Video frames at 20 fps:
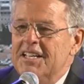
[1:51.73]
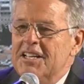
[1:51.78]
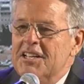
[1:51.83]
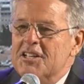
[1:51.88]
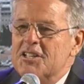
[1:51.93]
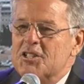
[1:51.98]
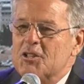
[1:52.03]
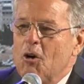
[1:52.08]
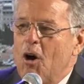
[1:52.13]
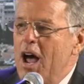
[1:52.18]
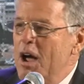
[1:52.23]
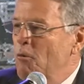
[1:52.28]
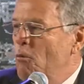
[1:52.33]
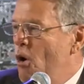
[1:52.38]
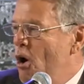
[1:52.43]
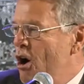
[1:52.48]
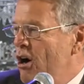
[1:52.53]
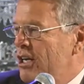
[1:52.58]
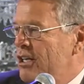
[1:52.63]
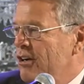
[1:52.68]
So I
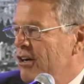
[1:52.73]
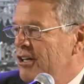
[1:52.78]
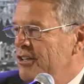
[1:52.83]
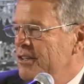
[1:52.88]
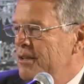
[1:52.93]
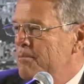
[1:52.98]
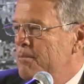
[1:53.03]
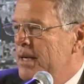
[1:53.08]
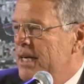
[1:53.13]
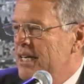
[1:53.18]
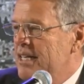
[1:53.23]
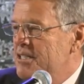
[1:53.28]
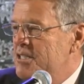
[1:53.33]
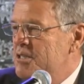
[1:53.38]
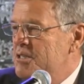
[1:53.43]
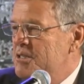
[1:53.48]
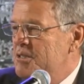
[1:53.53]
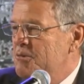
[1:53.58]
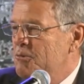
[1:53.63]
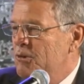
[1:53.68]
walked on the
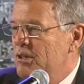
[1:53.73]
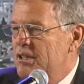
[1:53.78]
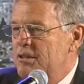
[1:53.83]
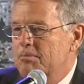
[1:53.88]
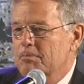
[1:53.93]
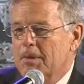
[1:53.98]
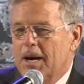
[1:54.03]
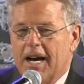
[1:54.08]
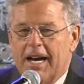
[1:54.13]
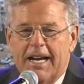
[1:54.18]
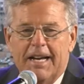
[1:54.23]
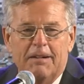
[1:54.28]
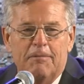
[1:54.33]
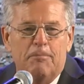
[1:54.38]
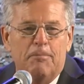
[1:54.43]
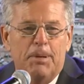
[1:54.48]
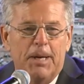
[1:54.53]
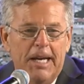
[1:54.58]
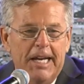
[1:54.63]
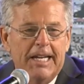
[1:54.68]
bus with my
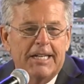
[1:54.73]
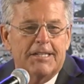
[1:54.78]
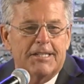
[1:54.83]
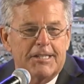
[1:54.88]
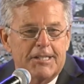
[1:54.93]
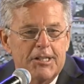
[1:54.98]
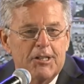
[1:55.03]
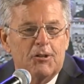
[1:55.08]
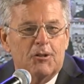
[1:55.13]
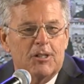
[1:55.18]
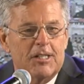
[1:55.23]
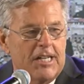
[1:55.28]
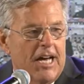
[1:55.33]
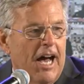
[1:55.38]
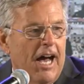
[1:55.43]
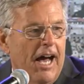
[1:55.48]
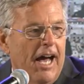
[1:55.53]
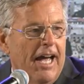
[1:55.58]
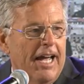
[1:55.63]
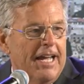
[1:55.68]
pink silk
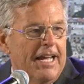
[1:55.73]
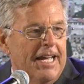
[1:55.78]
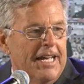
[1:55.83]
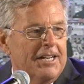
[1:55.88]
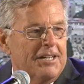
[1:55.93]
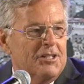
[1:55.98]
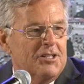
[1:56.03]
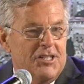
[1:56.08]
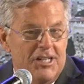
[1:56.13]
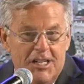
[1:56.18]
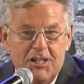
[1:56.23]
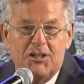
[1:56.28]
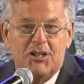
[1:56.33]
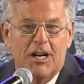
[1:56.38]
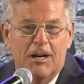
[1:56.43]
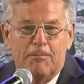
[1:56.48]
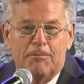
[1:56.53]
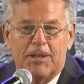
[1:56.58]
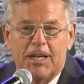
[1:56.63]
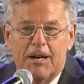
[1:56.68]
tie, and she
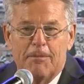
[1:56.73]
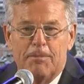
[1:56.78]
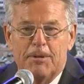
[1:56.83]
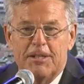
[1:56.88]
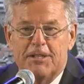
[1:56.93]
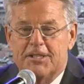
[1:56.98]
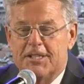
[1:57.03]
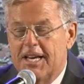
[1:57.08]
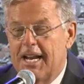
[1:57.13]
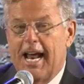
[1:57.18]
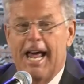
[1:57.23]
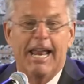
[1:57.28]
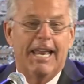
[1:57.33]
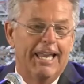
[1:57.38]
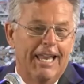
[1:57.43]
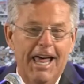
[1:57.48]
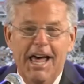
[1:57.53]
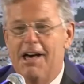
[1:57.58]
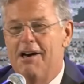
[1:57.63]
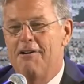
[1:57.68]
jumped up and said, "I
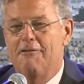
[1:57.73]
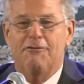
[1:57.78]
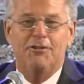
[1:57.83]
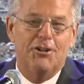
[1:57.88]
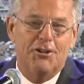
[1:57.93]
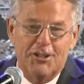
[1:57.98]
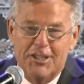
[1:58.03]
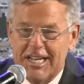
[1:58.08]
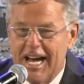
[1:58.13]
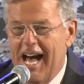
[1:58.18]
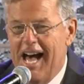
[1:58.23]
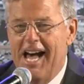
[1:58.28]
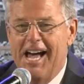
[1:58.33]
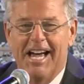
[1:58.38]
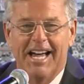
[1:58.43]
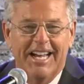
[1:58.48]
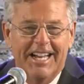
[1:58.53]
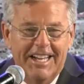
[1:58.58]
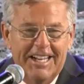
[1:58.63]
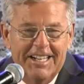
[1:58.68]
love your
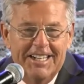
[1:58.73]
tie."